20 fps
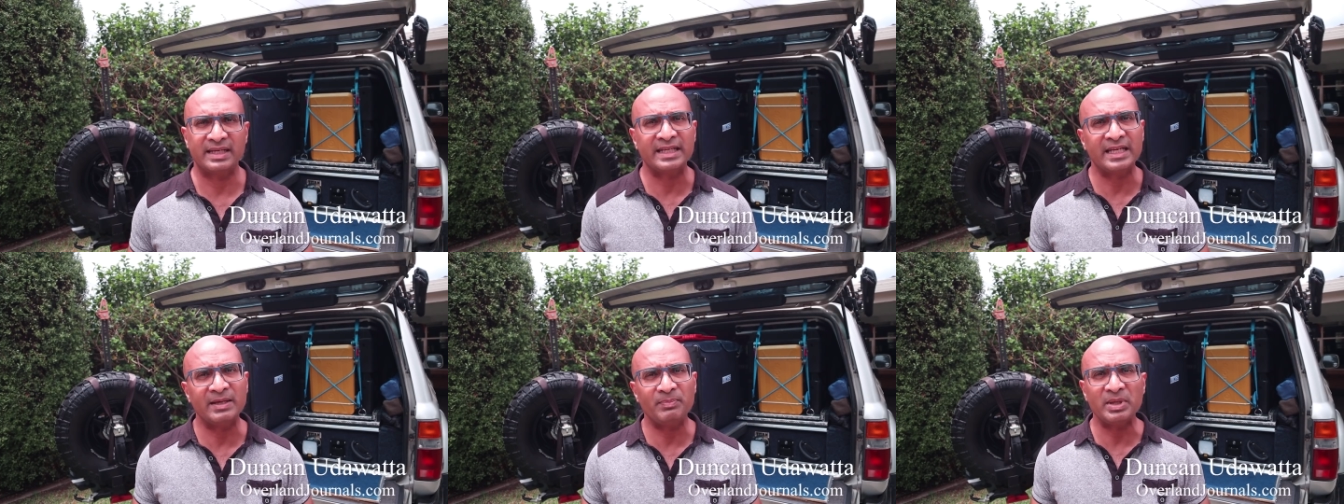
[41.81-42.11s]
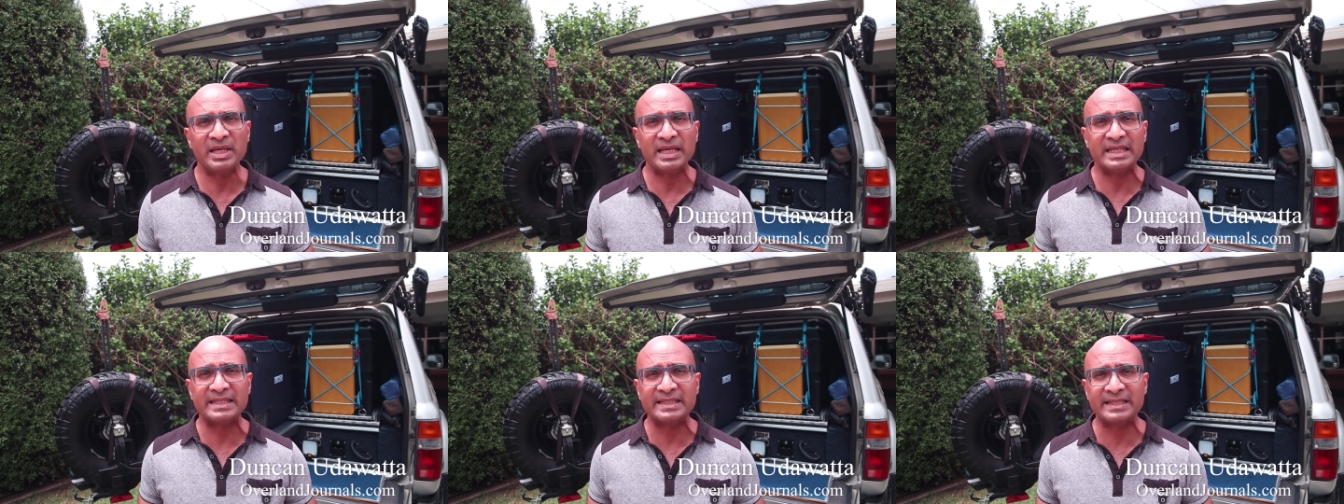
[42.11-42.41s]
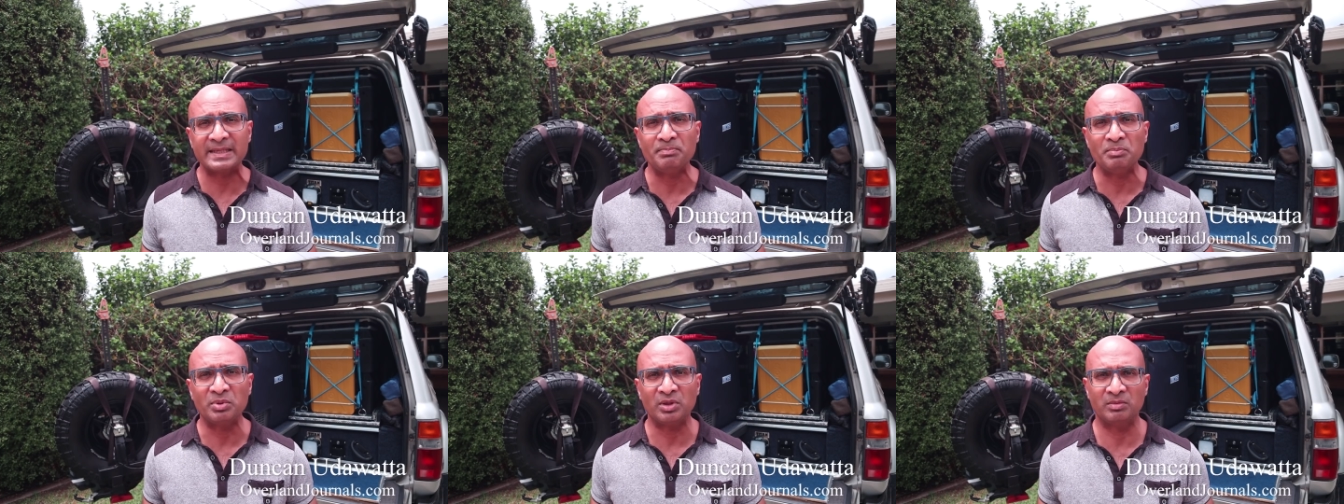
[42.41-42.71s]
And keeping it
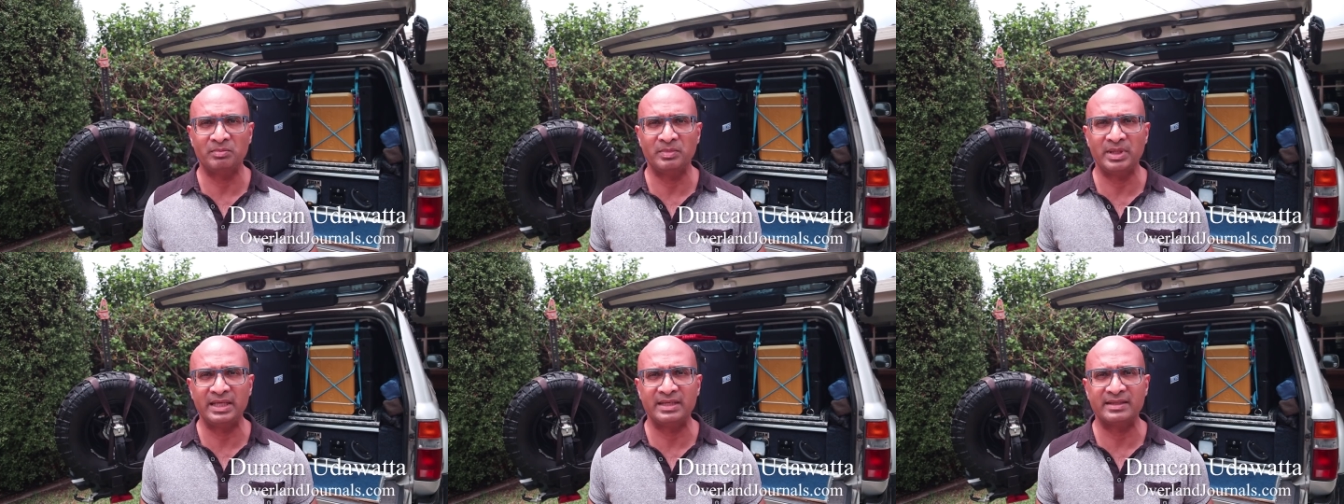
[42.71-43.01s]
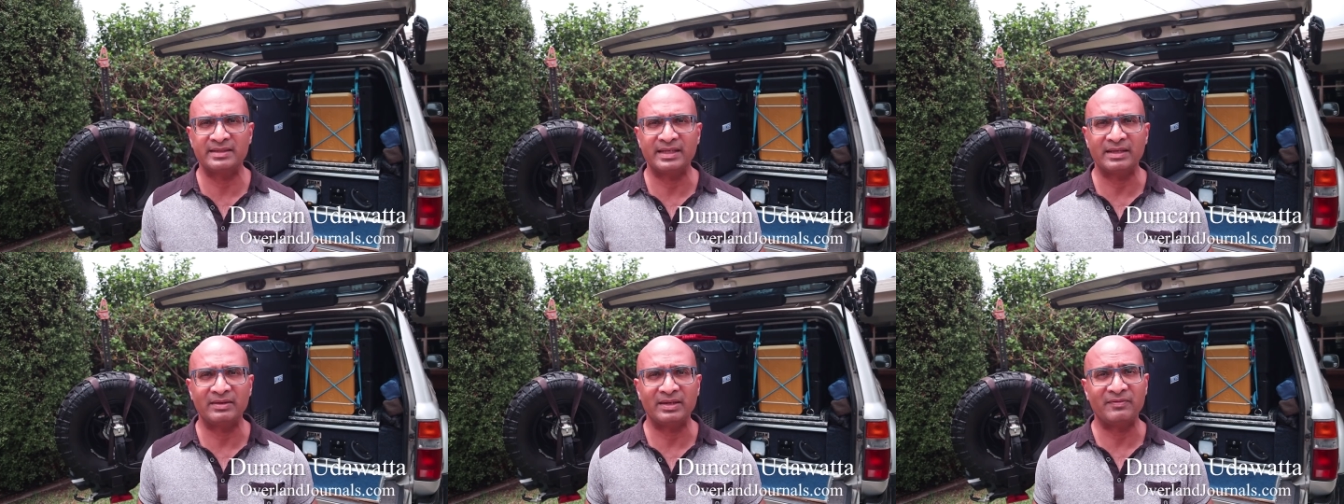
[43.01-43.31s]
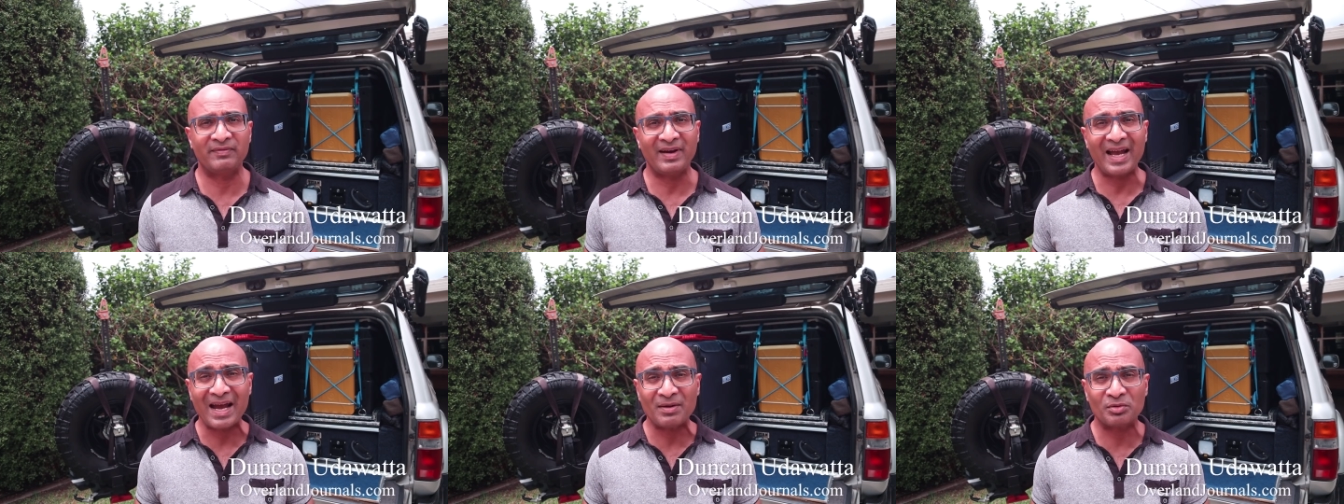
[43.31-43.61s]
simple means that
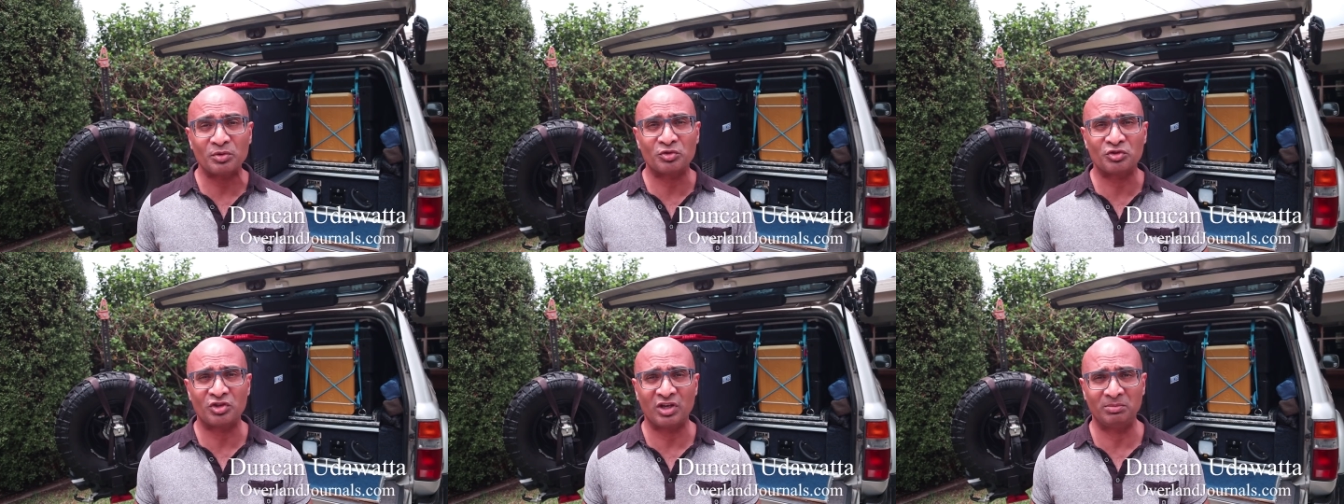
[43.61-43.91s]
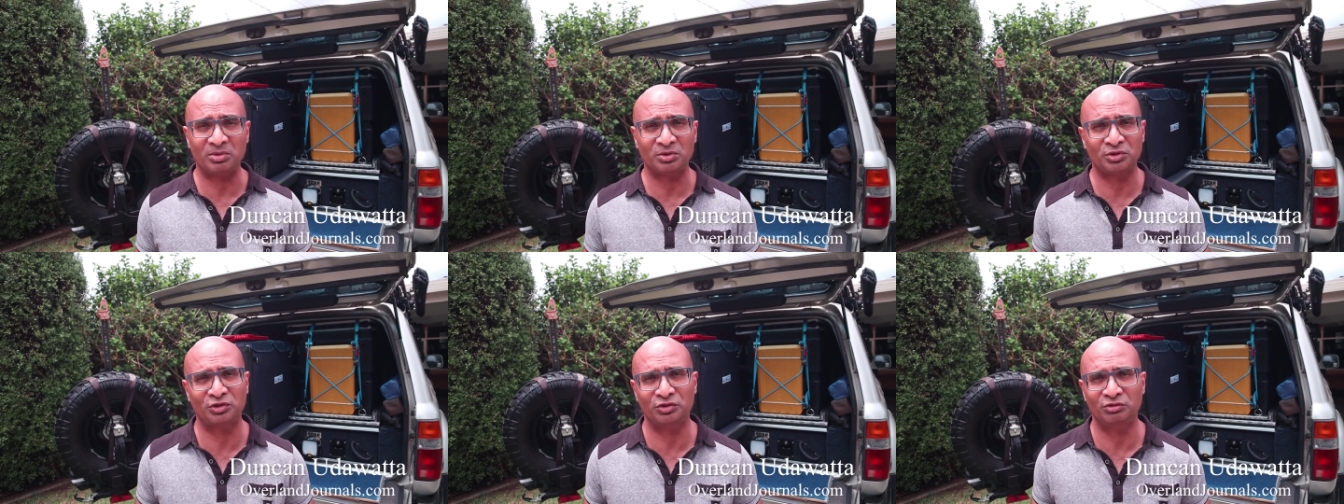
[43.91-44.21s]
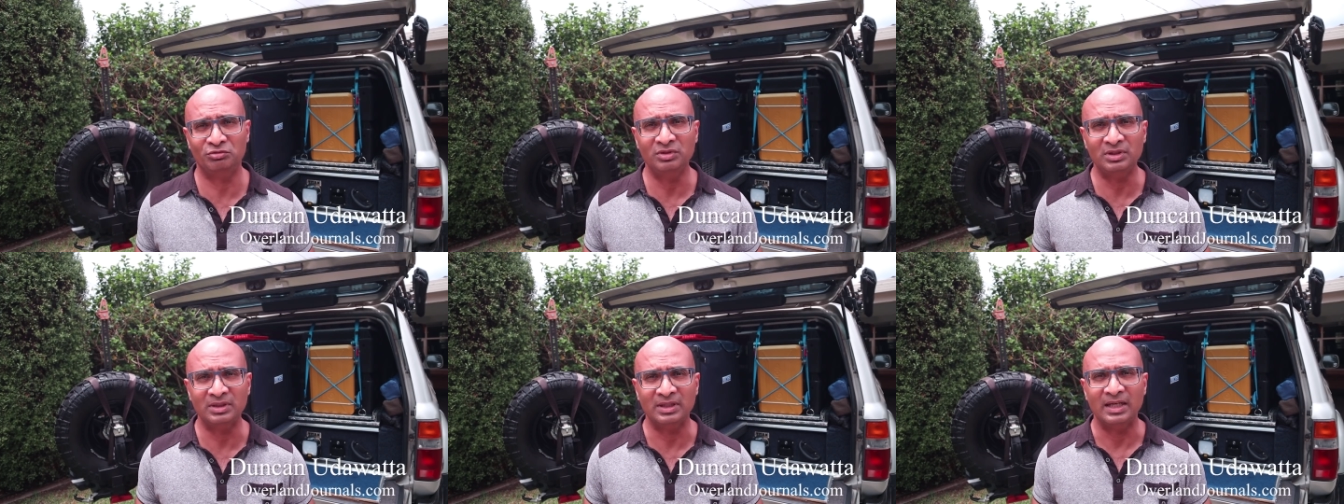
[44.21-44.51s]
if I have to
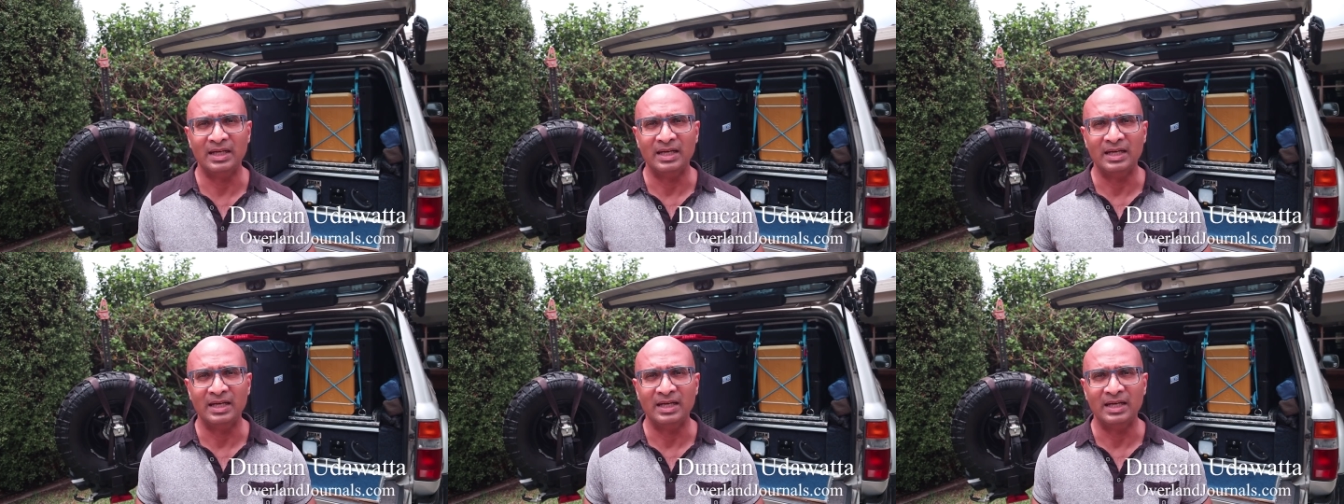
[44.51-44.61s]
troubleshoot,